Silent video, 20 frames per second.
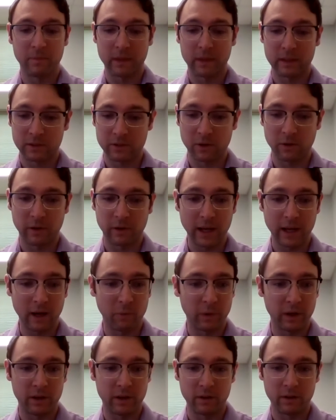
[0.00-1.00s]
So yeah,
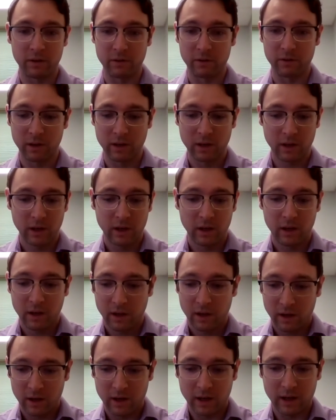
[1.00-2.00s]
we do
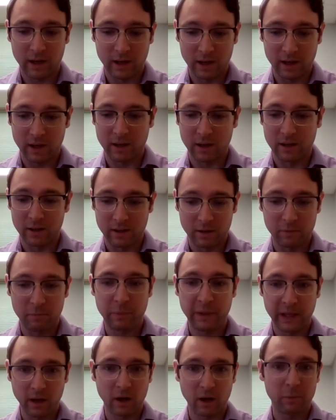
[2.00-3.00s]

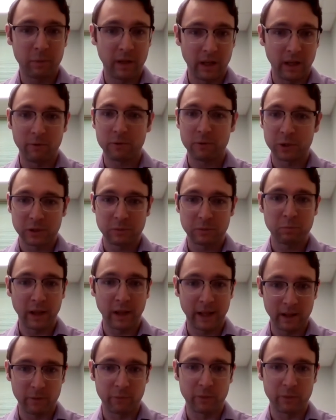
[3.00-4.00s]
PRP, which is
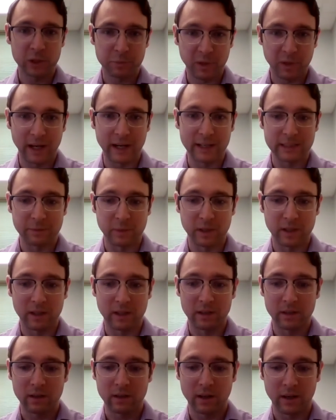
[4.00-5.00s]
platelet-rich
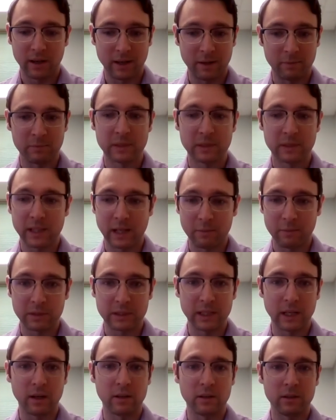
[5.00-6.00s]
plasma, stem
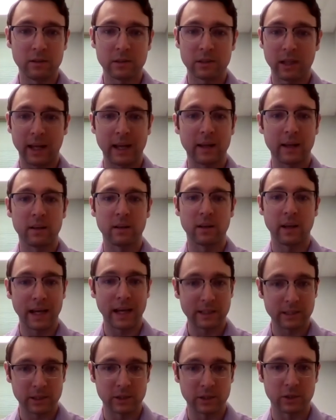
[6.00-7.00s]
cells, and
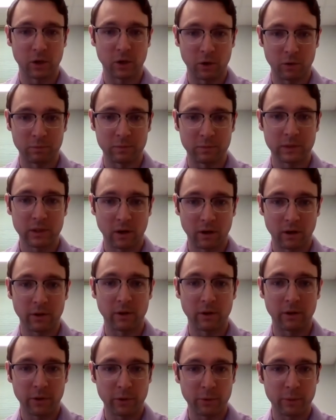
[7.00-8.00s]
exosomes are
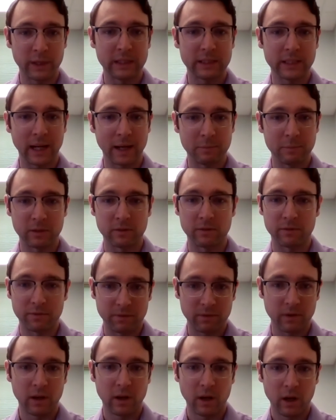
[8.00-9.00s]
the three types of
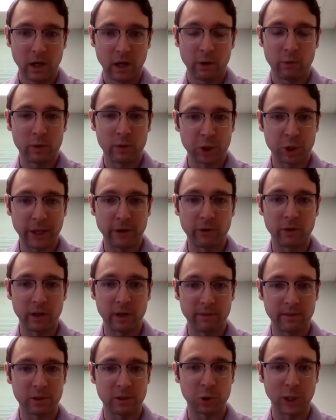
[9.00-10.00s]

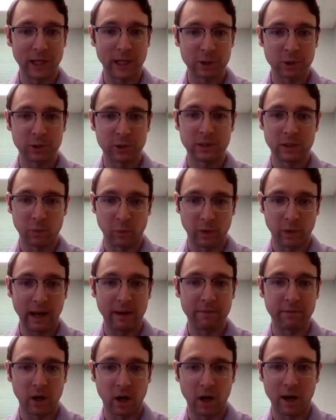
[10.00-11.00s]
regenerative injections that we
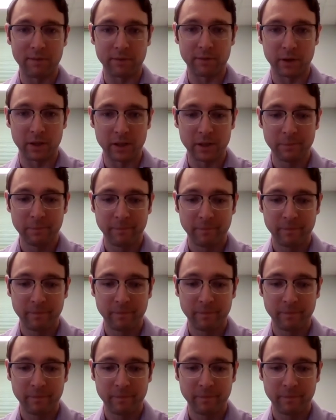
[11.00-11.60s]
have to offer.